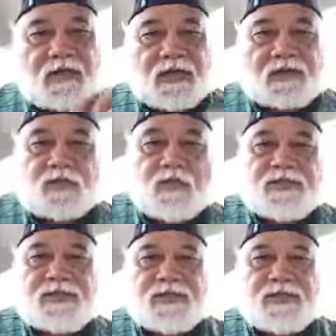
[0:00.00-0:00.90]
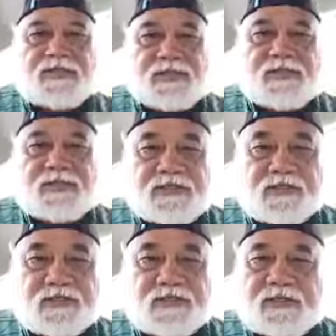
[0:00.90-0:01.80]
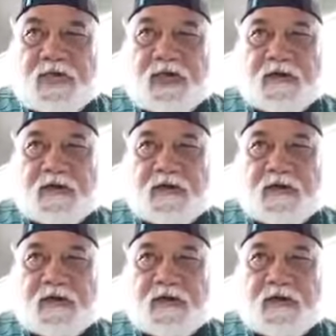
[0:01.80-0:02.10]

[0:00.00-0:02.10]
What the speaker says: like 20 cc's